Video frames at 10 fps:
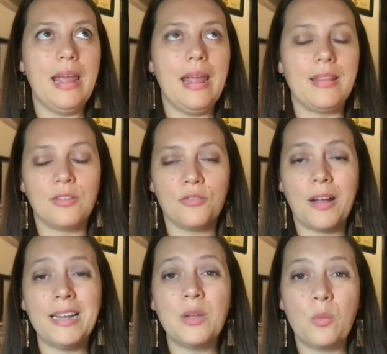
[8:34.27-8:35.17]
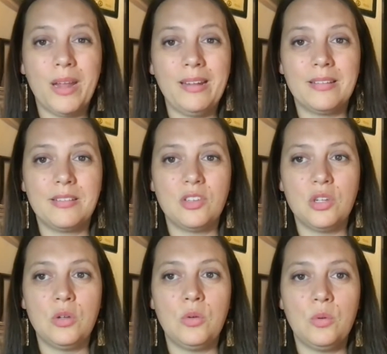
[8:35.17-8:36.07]
And so finding ways
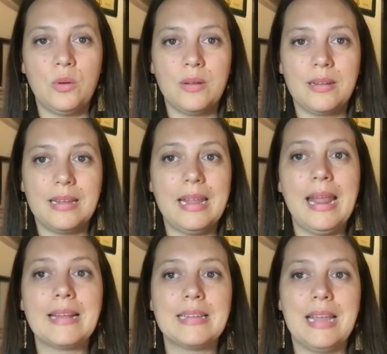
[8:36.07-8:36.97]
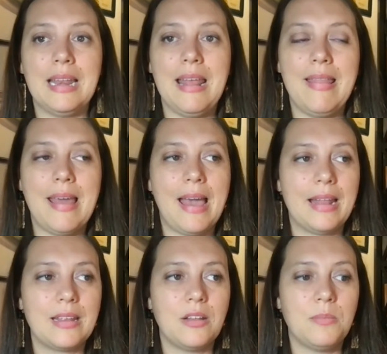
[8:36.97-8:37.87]
to connect again, and
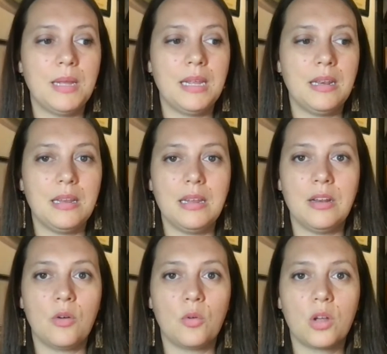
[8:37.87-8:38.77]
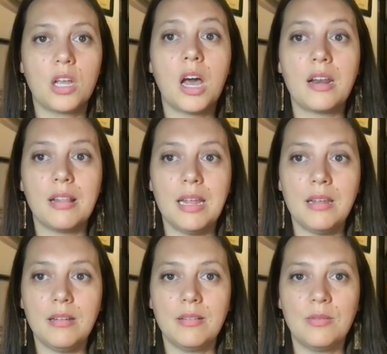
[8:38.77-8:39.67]
that can mean,
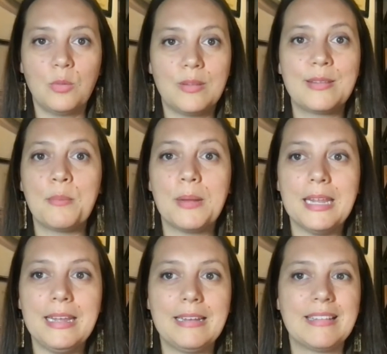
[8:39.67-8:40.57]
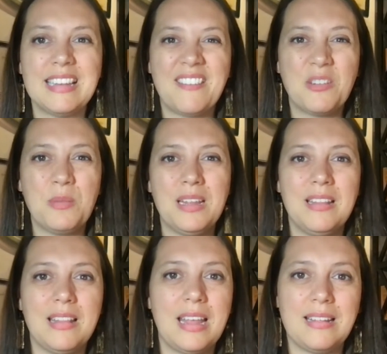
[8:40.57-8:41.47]
cuddling with somebody. It doesn't have to
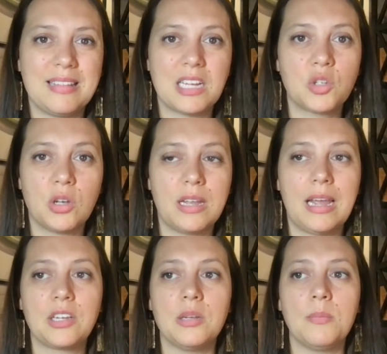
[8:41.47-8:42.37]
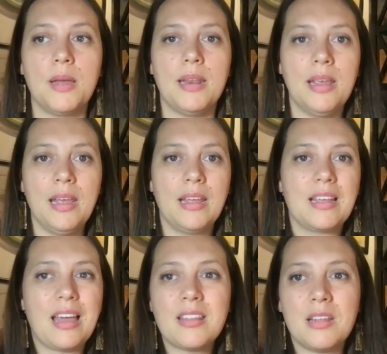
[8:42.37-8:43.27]
mean like sexual connection, but
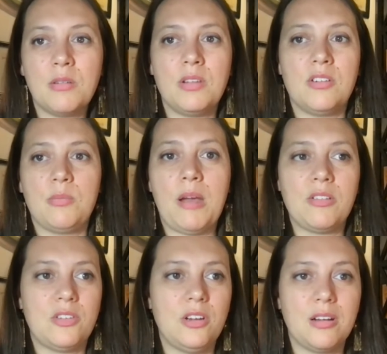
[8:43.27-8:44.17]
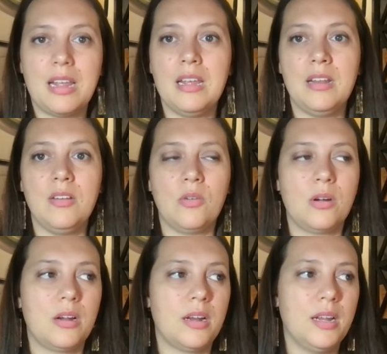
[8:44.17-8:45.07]
cuddling with your spouse or your kid
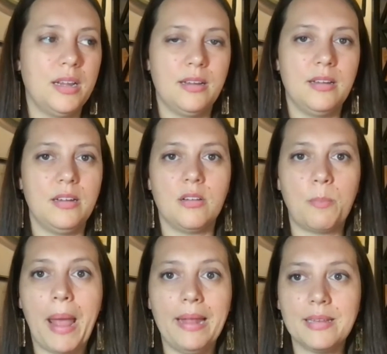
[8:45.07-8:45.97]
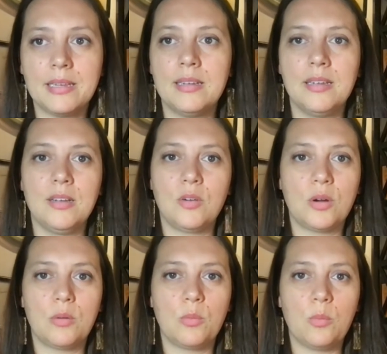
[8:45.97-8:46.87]
or your pet
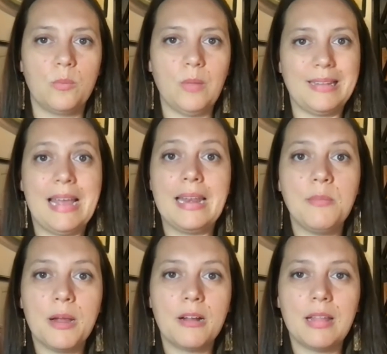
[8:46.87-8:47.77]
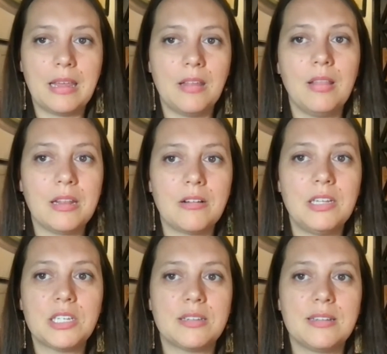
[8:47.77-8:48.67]
or a teddy bear, like
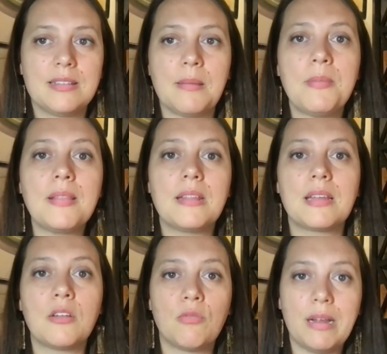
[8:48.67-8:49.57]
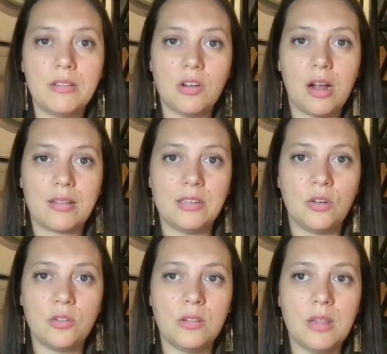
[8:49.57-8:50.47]
literally just something that's going to raise your
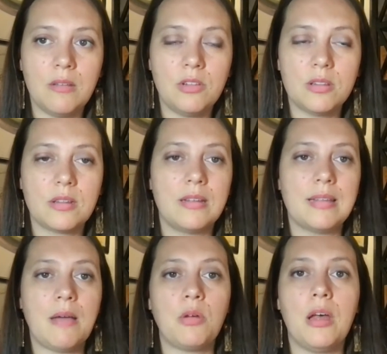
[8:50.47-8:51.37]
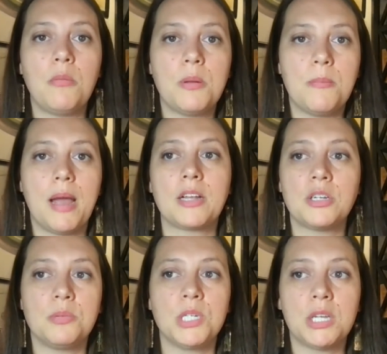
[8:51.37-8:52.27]
oxytocin levels, because that will help impact
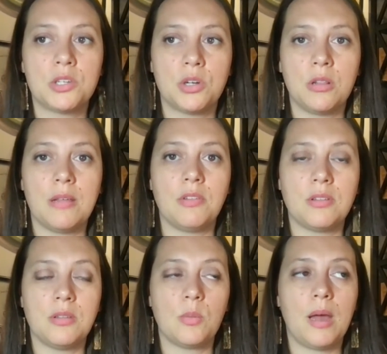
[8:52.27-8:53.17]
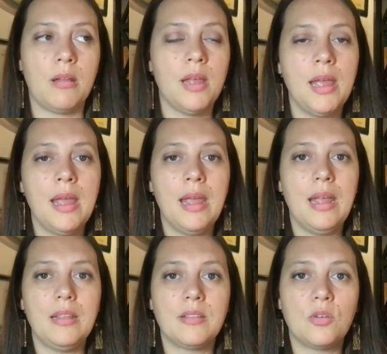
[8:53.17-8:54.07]
your progesterone levels as well.
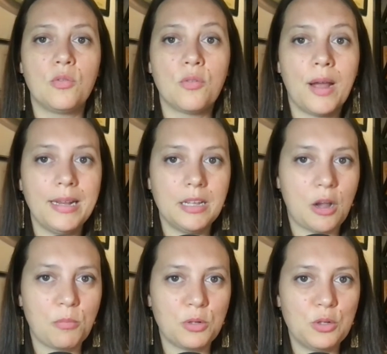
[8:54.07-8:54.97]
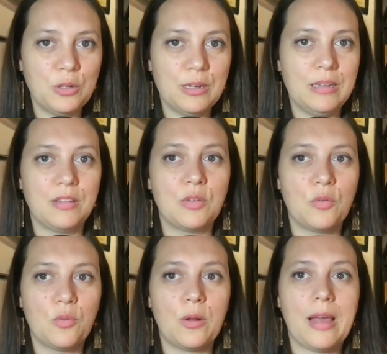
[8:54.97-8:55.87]
And so finding opportunities
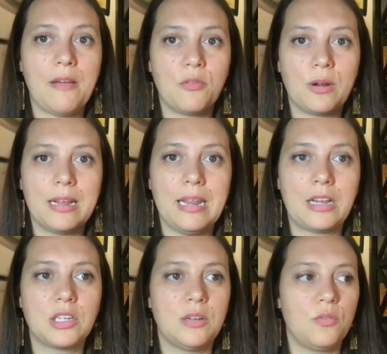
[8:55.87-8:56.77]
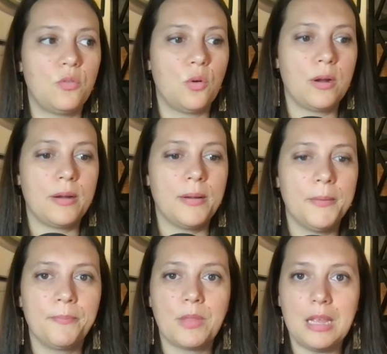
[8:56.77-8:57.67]
for that, for connection, for
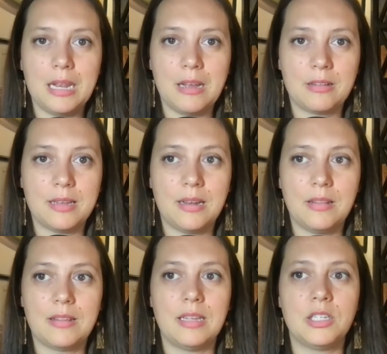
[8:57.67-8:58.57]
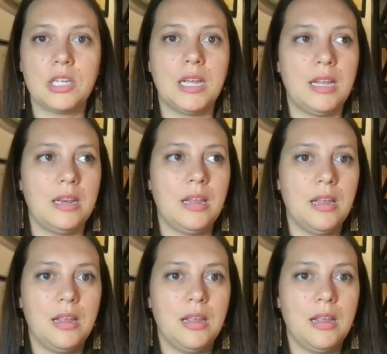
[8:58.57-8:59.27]
getting outside in the sunshine,